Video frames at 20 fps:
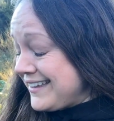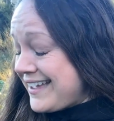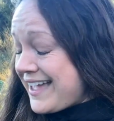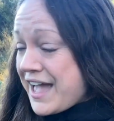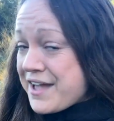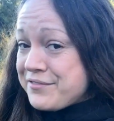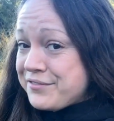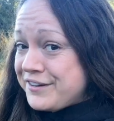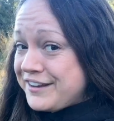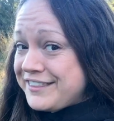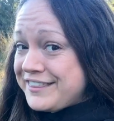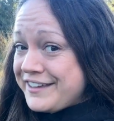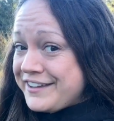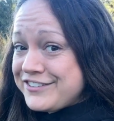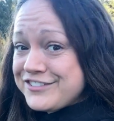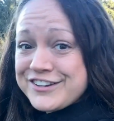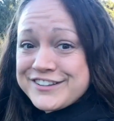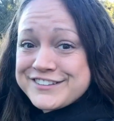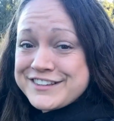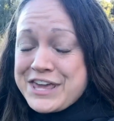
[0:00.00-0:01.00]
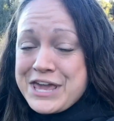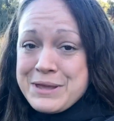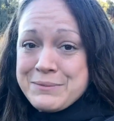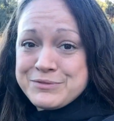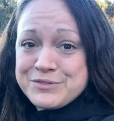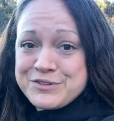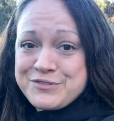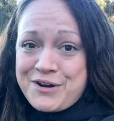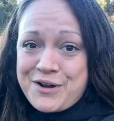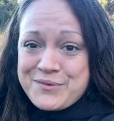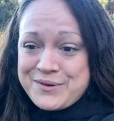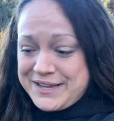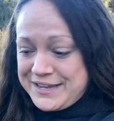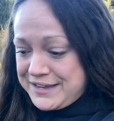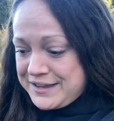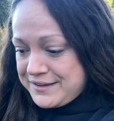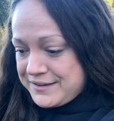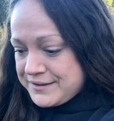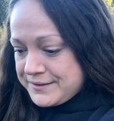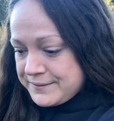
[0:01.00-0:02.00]
everything just keeps
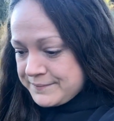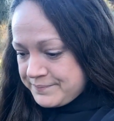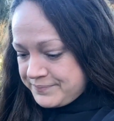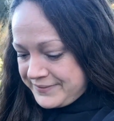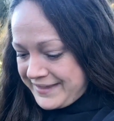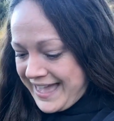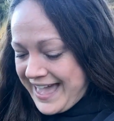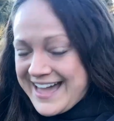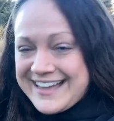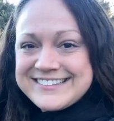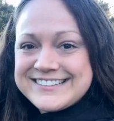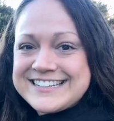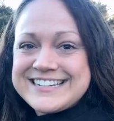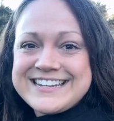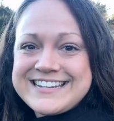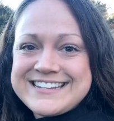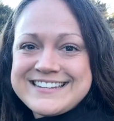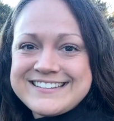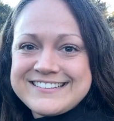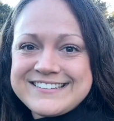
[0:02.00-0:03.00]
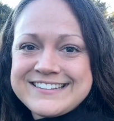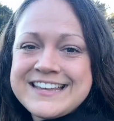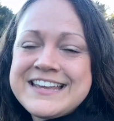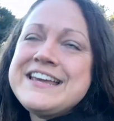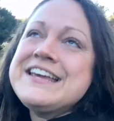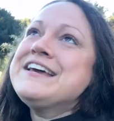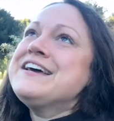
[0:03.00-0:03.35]
growing as it is.